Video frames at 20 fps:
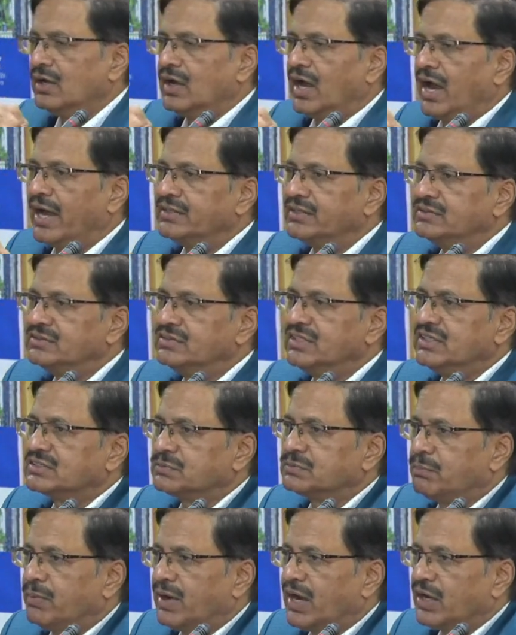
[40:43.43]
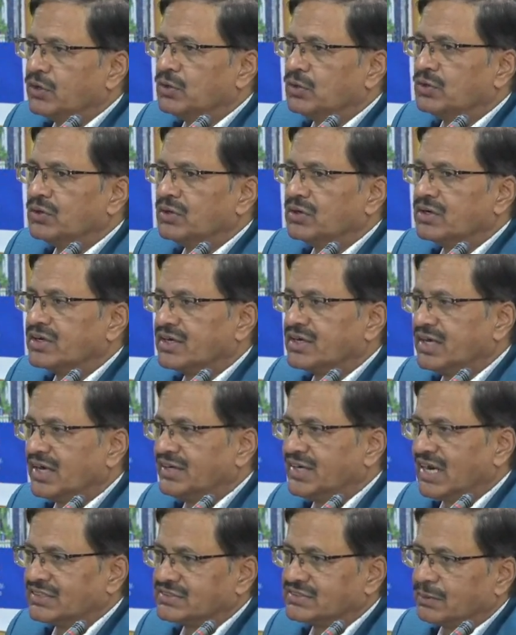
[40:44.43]
and this
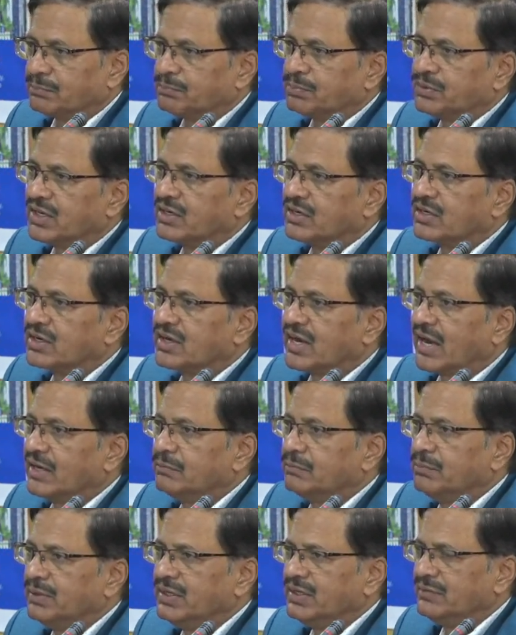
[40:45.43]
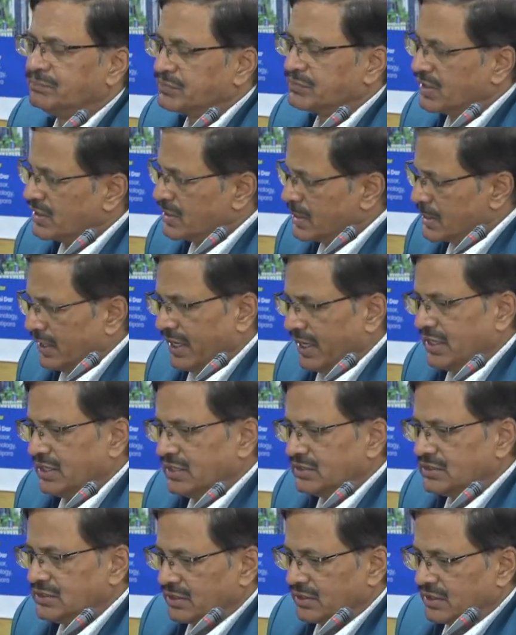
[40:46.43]
bioreceptor can be
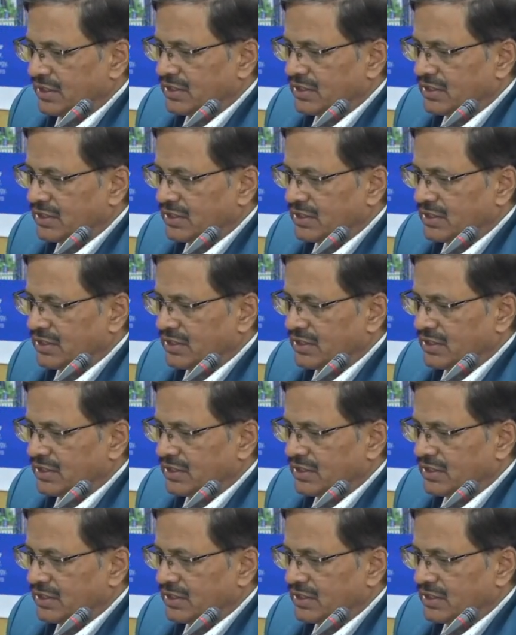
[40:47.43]
anything.